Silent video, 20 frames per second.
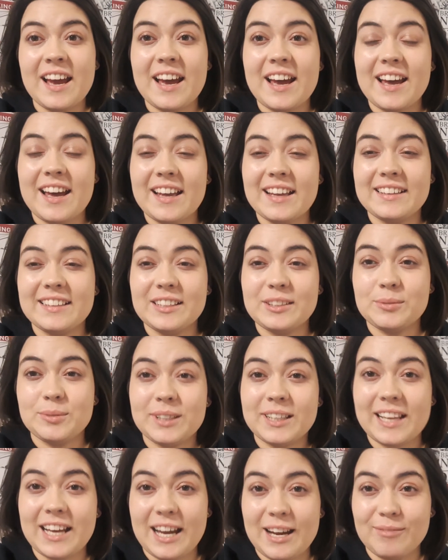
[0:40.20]
uh, that will
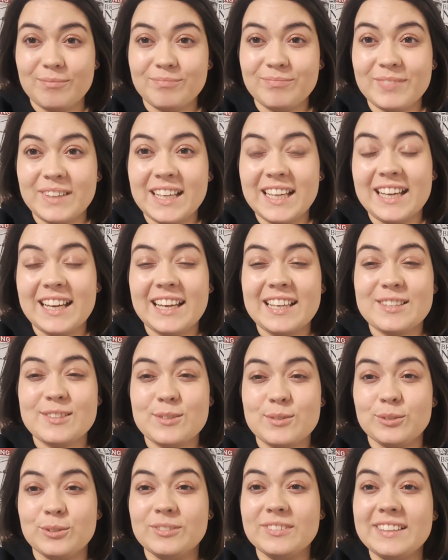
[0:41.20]
come
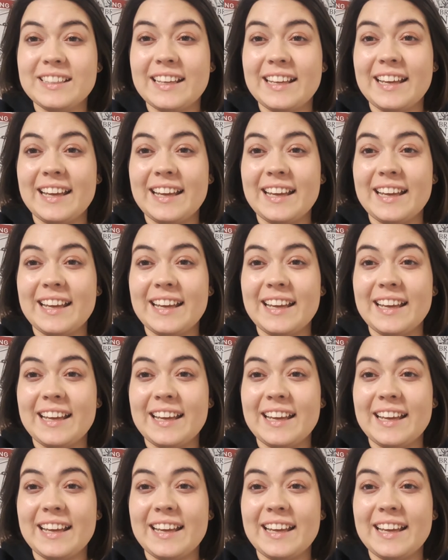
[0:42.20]
soon